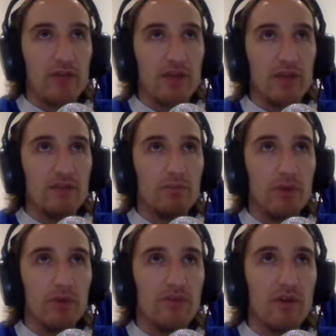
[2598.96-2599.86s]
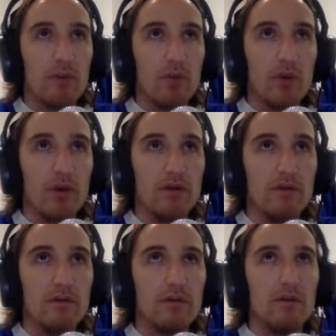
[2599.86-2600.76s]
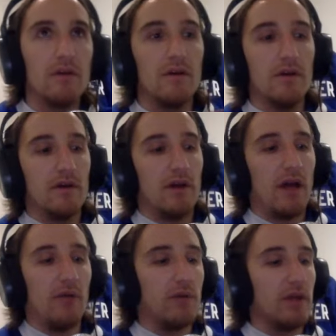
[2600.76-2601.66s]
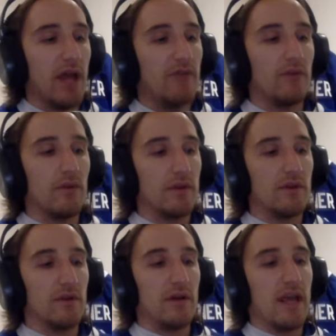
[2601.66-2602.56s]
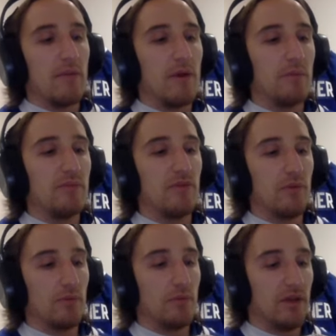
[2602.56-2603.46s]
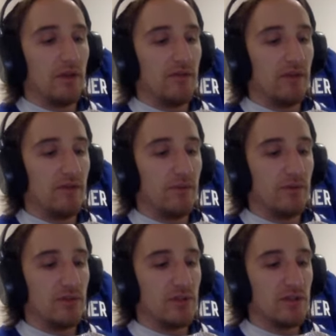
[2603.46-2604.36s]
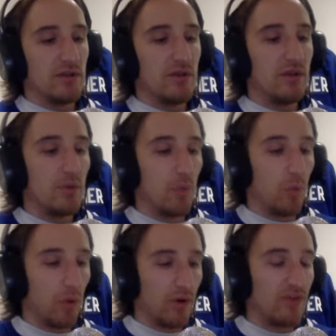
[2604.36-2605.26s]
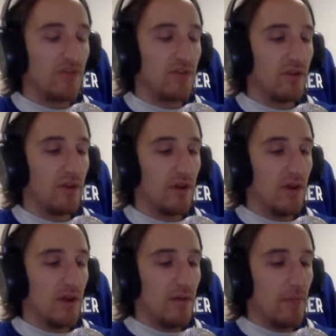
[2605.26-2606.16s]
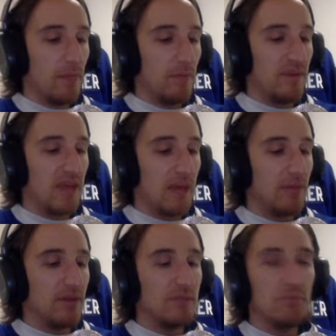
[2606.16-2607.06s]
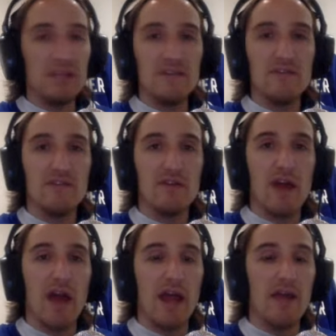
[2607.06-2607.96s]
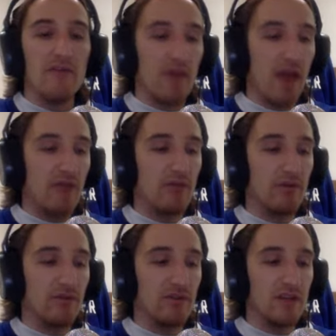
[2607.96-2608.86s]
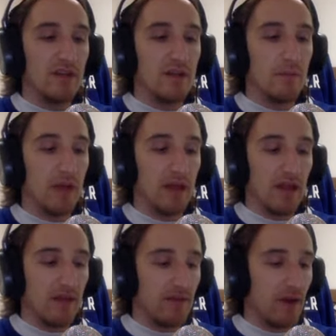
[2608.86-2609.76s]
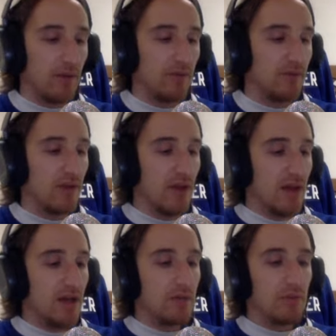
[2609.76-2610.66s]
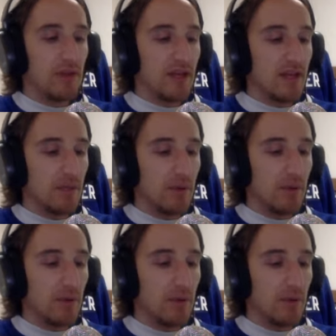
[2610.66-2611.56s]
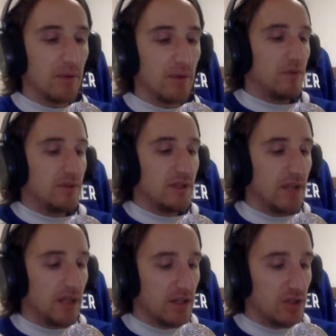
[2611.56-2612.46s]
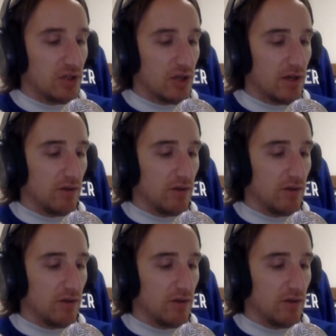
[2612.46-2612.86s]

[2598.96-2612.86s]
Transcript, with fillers: on DraftKings, but someone, I really have to look their name up too, because this was just the worst gambling beat I have ever seen in my life. I was complaining about, oh, Joseph Woll didn't get his shutout. Like,